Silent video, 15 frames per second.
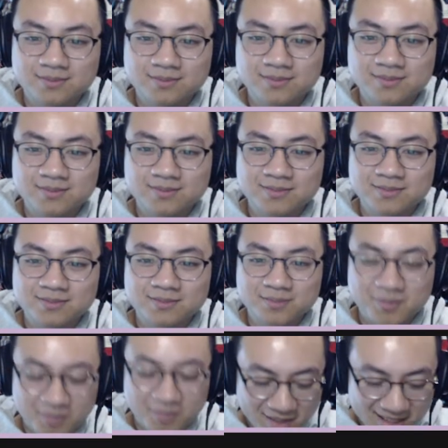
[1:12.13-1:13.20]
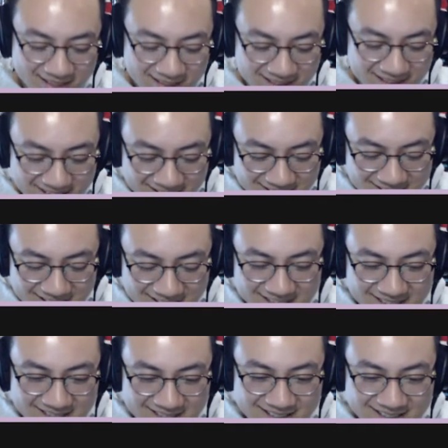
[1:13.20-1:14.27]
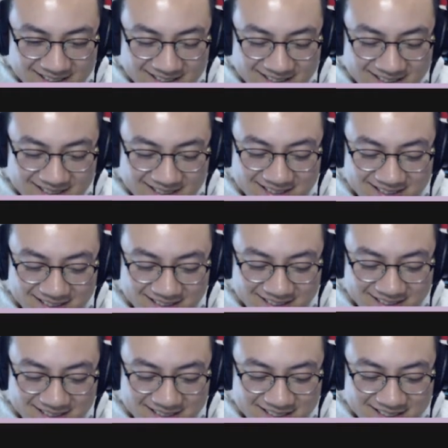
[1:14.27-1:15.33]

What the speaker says: (silent)